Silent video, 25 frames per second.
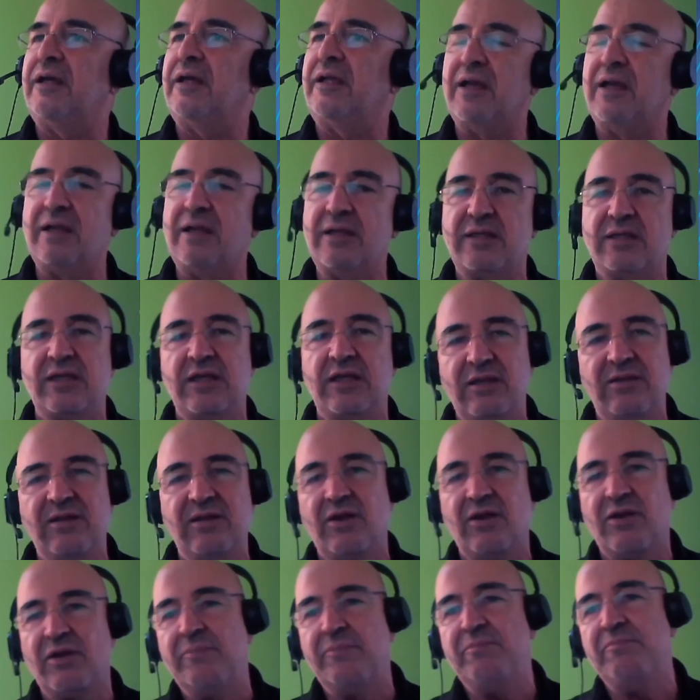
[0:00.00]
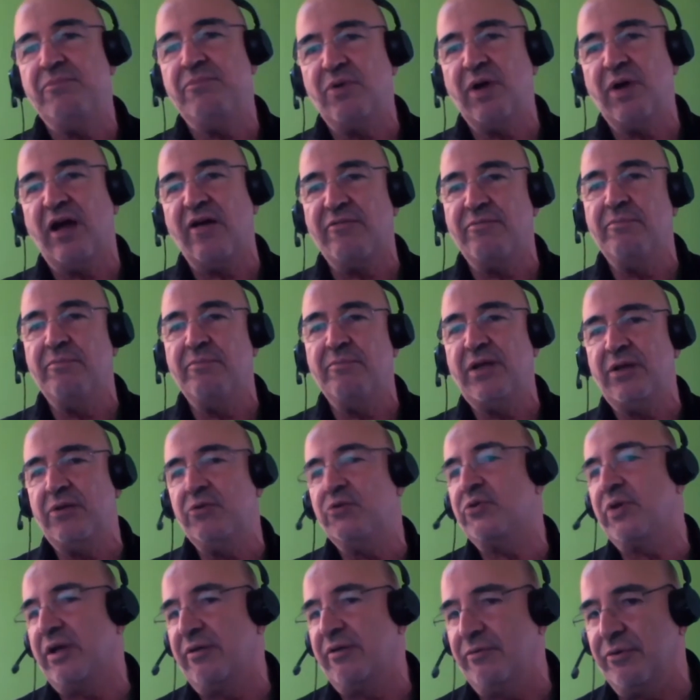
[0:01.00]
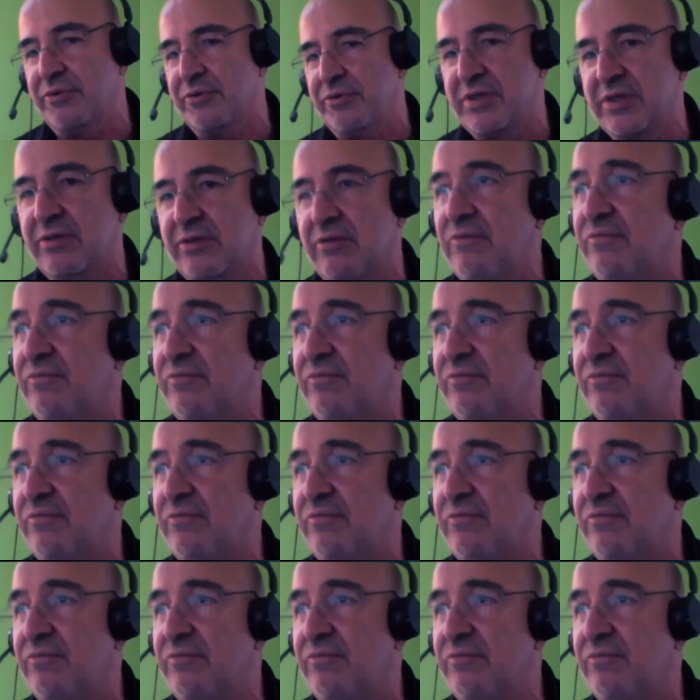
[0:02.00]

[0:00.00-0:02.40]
can see you have many drivers. The